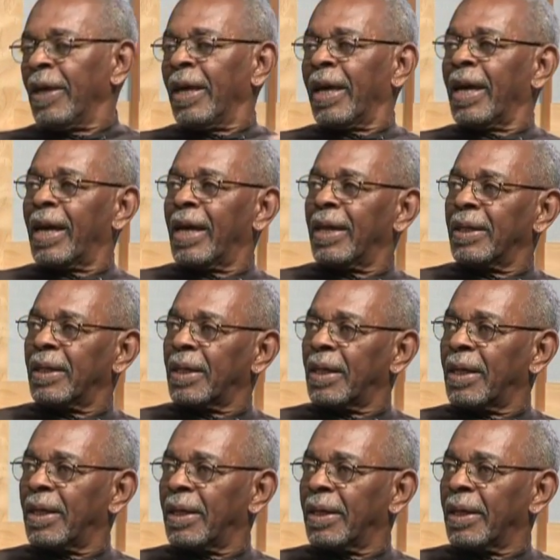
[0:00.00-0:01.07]
And
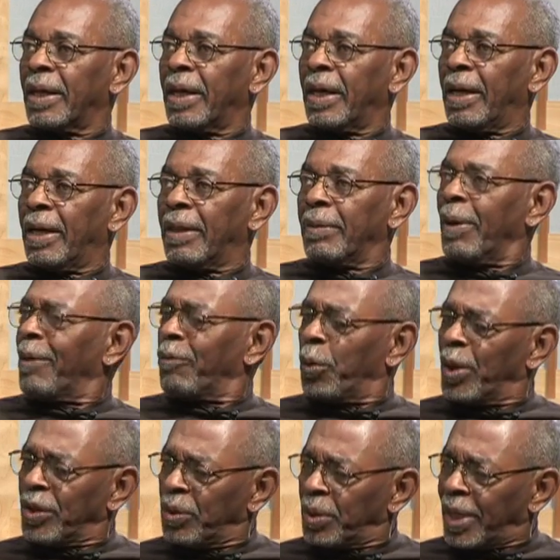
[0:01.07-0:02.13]

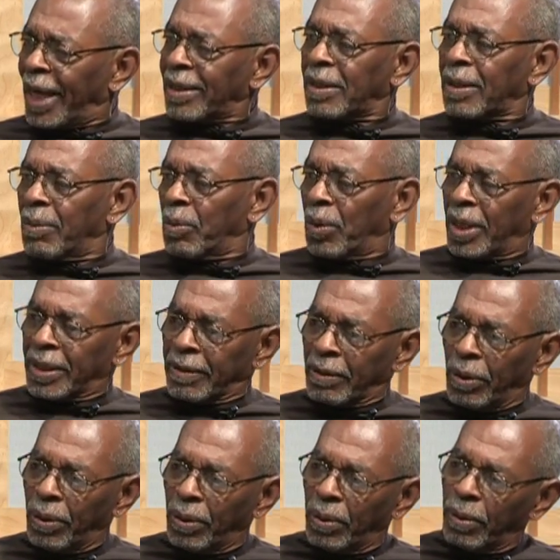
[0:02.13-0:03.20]
when you get someone
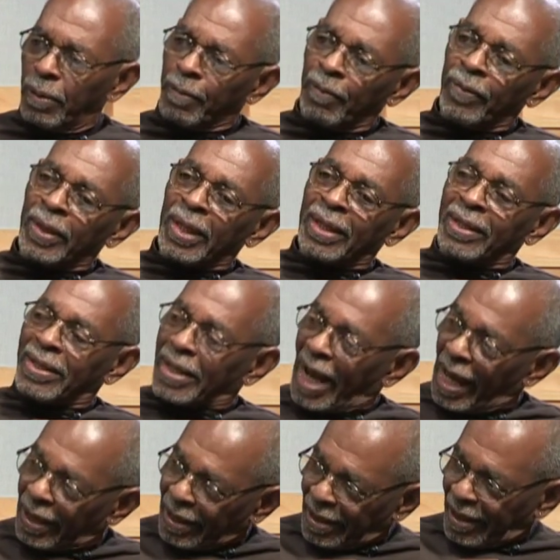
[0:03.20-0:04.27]
who
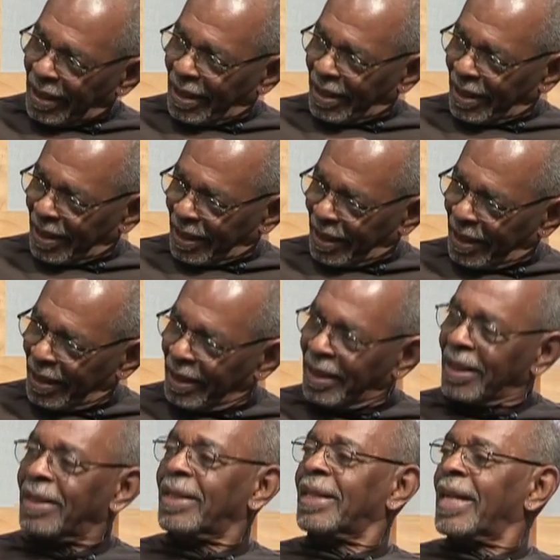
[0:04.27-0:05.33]
challenges
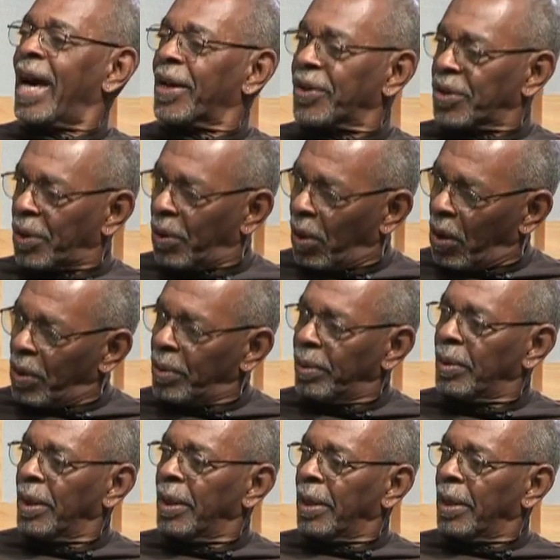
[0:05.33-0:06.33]
this status quo,